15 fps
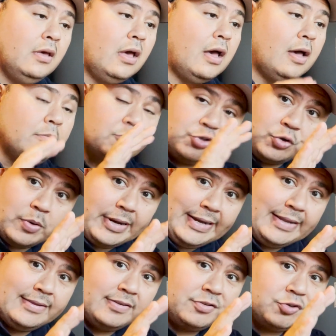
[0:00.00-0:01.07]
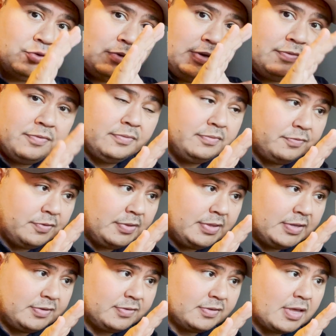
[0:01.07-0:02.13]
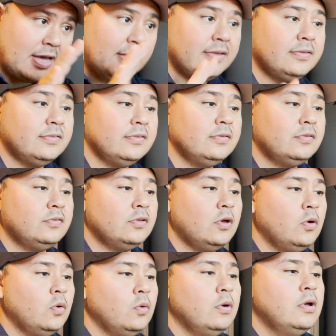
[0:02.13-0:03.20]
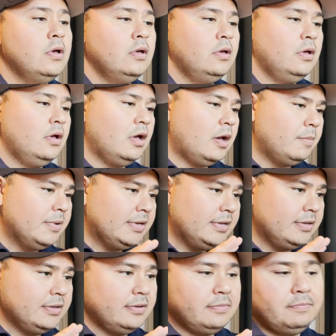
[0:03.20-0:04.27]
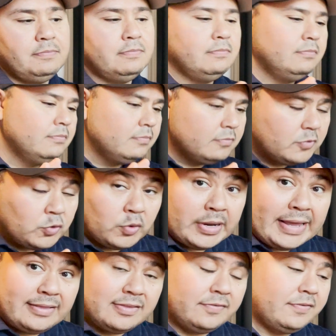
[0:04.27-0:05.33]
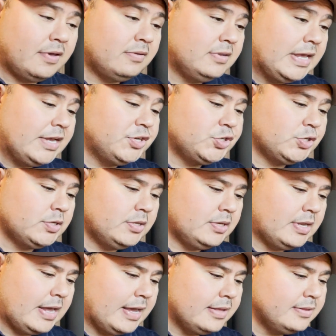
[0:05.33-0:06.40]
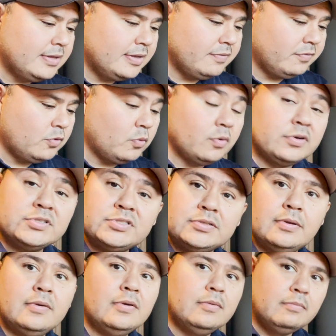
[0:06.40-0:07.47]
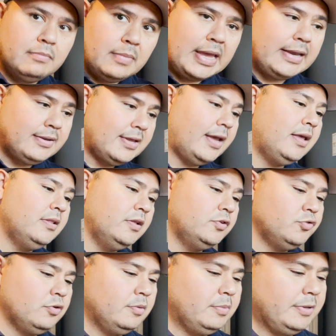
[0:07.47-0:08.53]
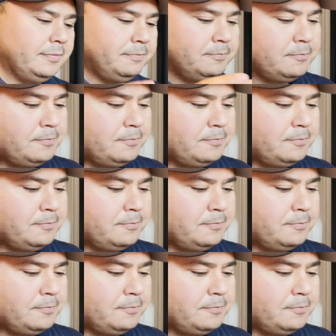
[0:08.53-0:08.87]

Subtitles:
I'm training this tree for this size, so I'm gonna create the foundation and then of course maintain the trimming.